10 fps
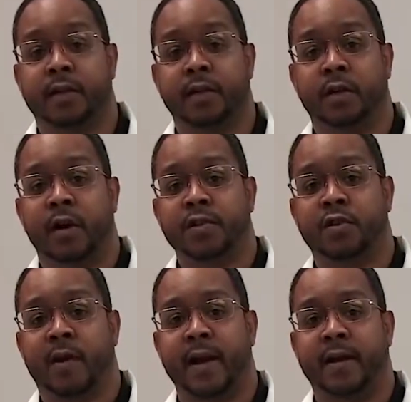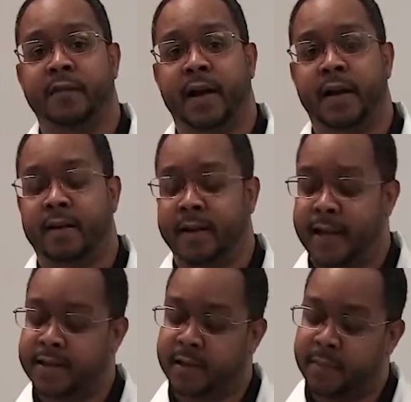The large grinding vial
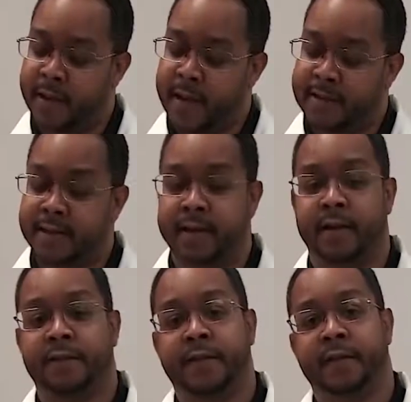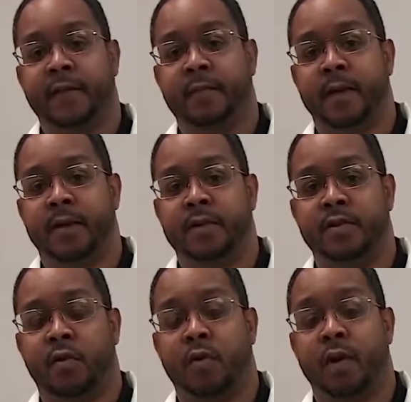has a capacity of 50
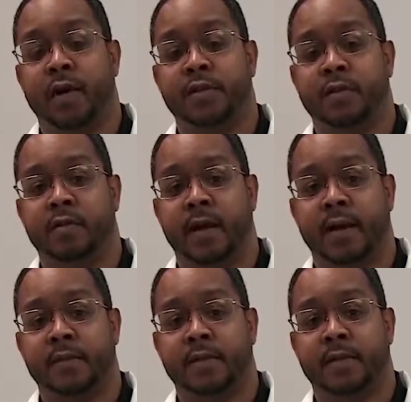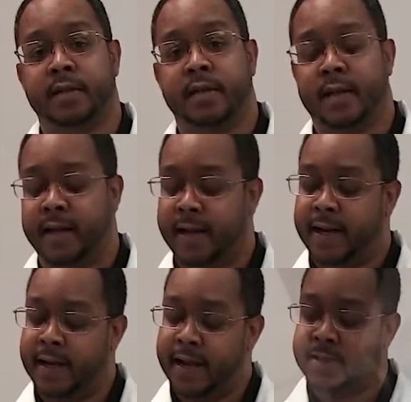ml or 100 grams.
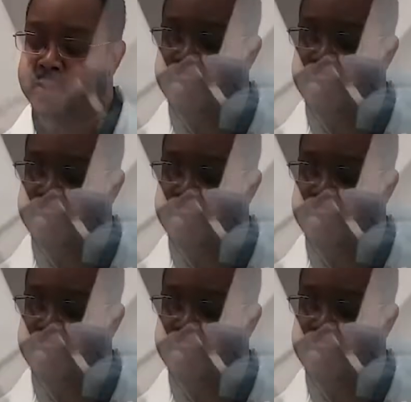It has